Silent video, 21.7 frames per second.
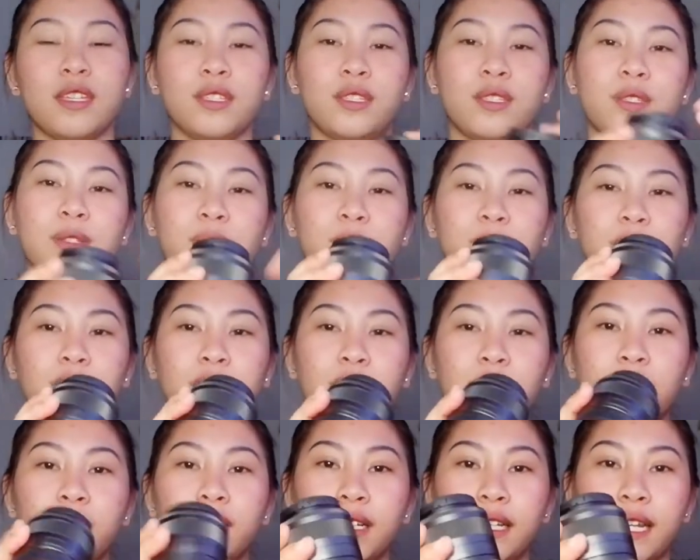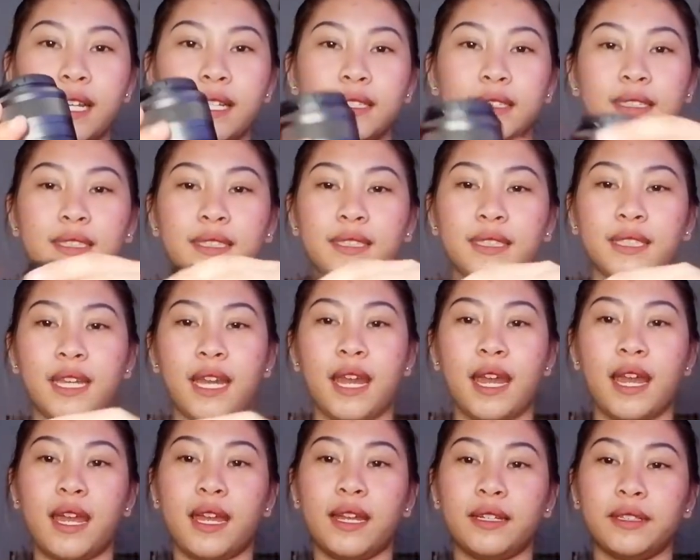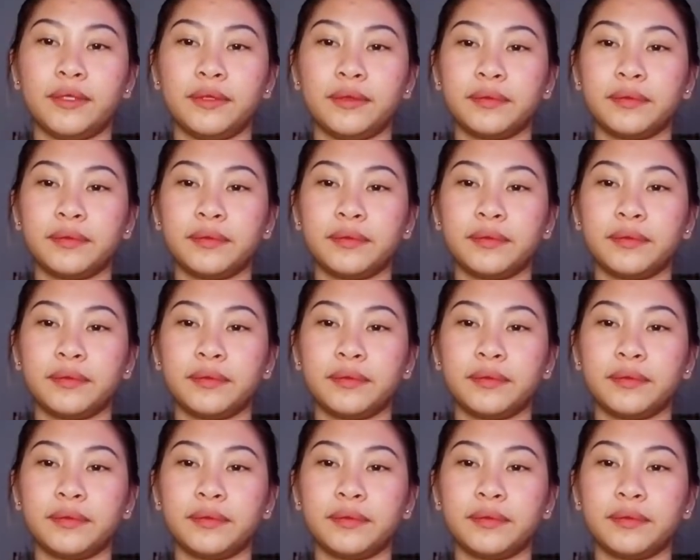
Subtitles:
So, ito yung lens niya.